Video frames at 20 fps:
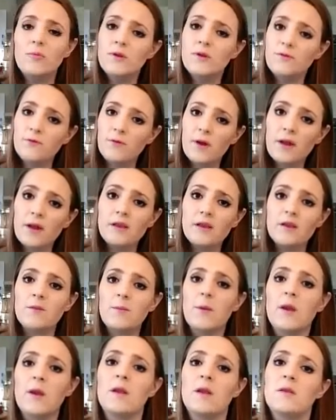be afraid to
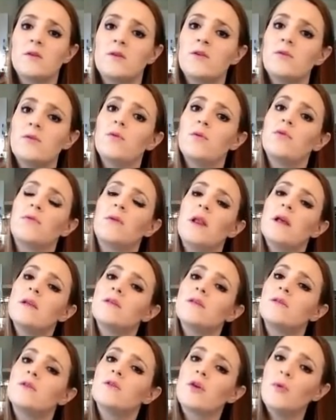spend another 2 or 3
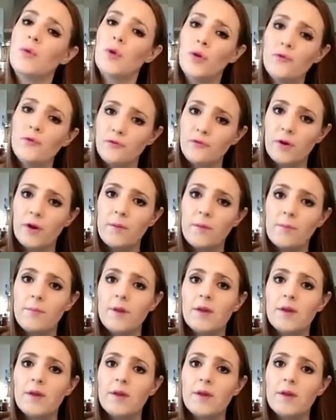lessons going over it.